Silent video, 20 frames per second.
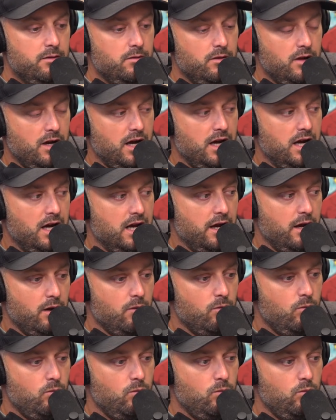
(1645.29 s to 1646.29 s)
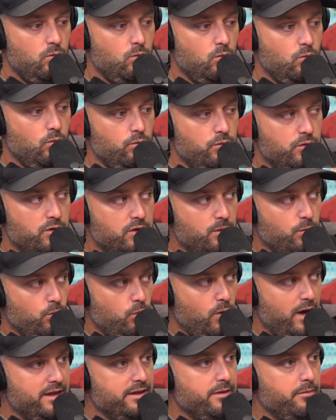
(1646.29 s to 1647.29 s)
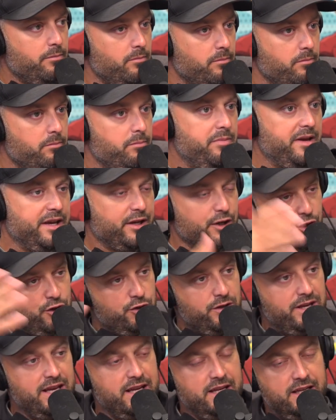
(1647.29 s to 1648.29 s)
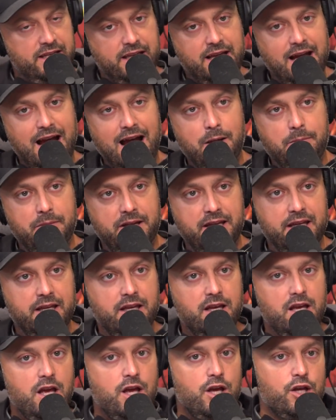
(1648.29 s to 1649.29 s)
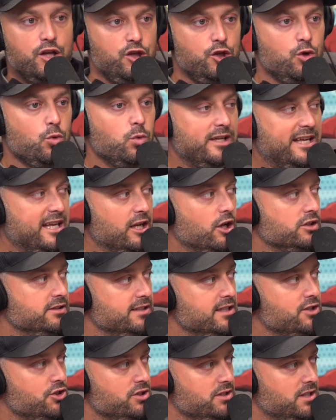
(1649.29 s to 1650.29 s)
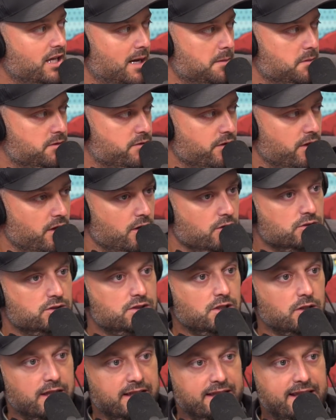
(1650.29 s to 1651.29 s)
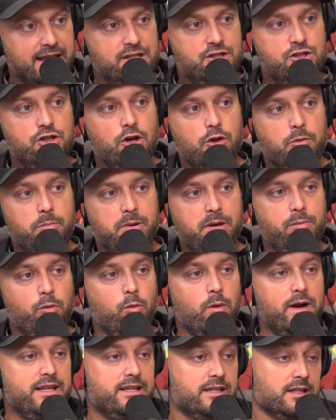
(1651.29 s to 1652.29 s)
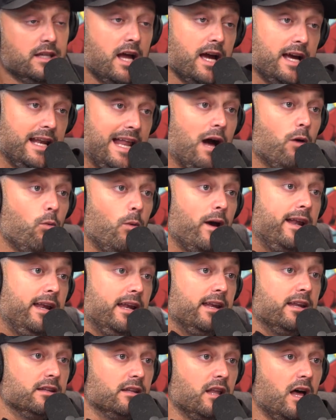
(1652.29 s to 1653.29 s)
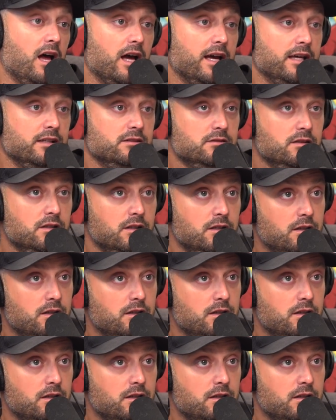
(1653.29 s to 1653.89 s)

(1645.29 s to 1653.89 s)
The bigger you get into comedy, you would get audition times for those. So like they'd show the people waiting in line. I waited in line.